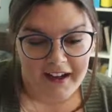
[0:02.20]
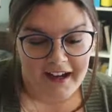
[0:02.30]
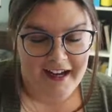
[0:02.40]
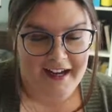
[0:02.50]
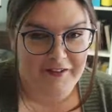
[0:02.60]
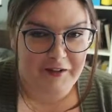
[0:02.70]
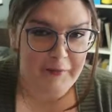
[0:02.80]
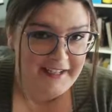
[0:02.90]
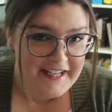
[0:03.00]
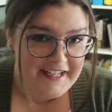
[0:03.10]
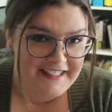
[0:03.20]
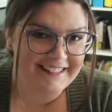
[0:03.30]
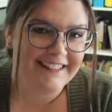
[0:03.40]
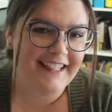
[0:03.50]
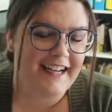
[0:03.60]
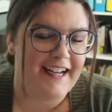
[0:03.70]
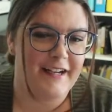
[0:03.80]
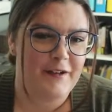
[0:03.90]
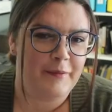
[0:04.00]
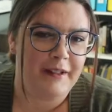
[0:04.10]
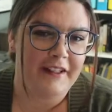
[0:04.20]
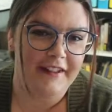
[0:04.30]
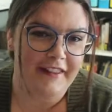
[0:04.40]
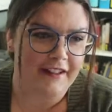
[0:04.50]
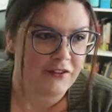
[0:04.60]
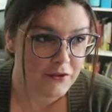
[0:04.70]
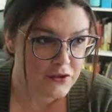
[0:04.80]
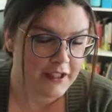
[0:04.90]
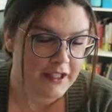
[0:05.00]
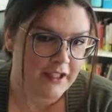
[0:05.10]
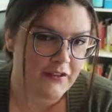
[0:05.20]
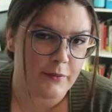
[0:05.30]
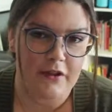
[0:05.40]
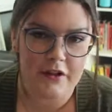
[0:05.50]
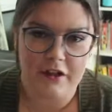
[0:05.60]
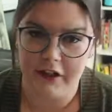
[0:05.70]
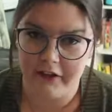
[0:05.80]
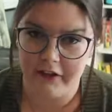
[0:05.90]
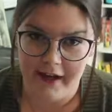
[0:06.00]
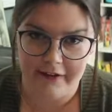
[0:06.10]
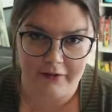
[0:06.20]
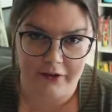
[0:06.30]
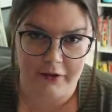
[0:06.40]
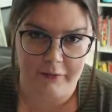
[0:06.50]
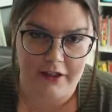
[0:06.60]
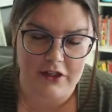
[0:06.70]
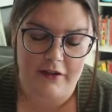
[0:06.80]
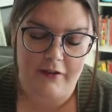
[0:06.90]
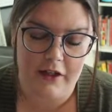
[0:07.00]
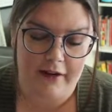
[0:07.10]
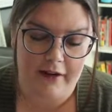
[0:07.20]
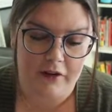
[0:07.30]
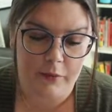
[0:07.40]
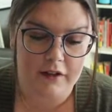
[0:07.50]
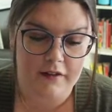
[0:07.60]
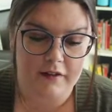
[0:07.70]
Hi everybody. Thanks for joining us, whether you're here live or watching the video afterwards.